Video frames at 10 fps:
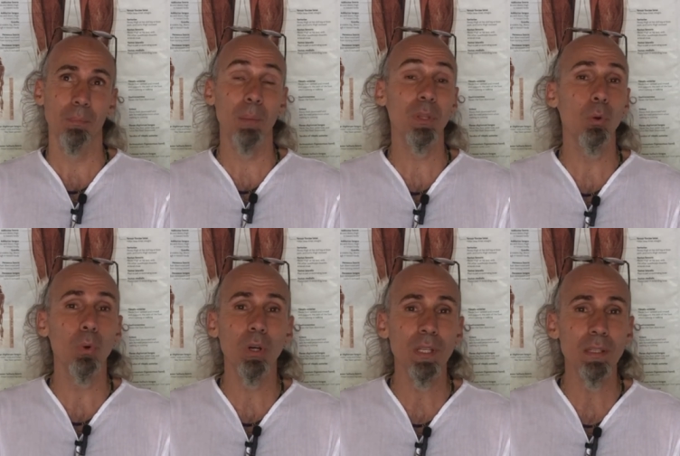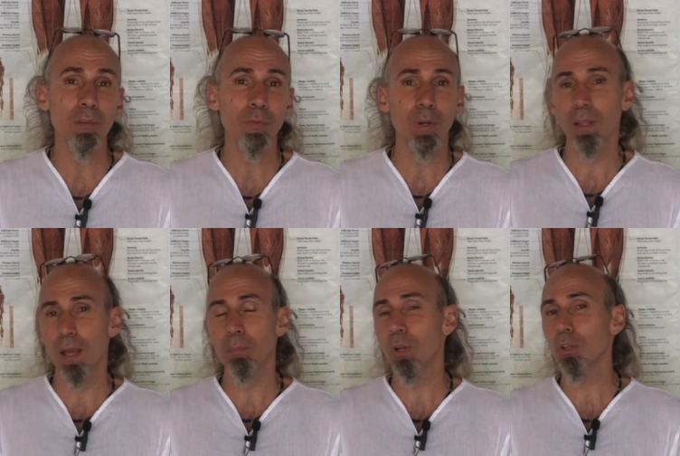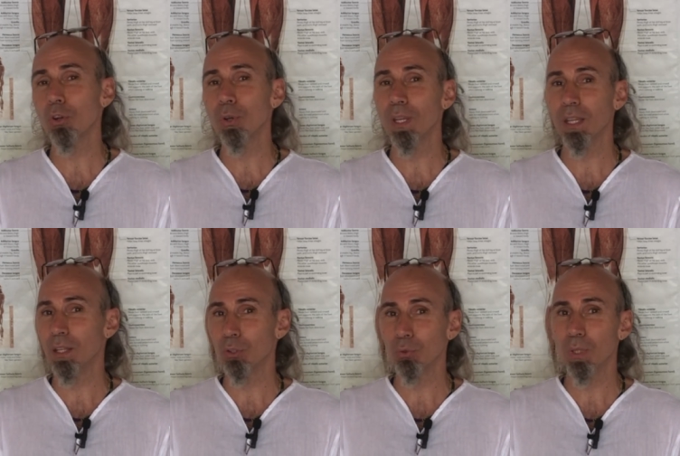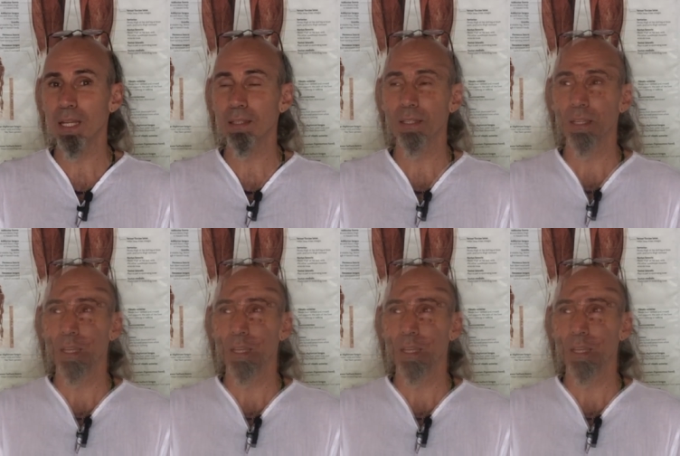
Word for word: Maybe the word is different. I'm not going into that.